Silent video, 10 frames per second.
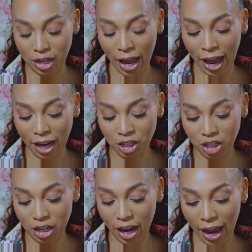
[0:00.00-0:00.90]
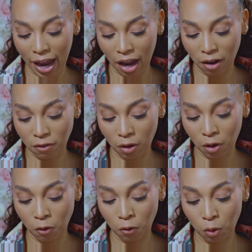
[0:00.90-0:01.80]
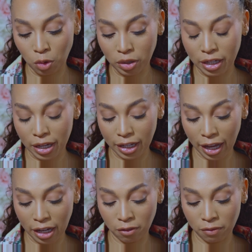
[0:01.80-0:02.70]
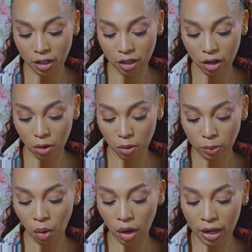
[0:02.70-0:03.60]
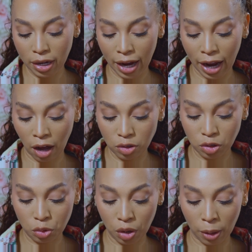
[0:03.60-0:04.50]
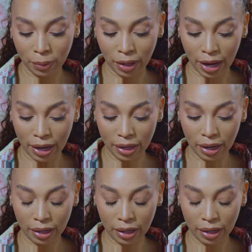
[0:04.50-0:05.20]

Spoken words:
I actually have a full dedicated video on how to apply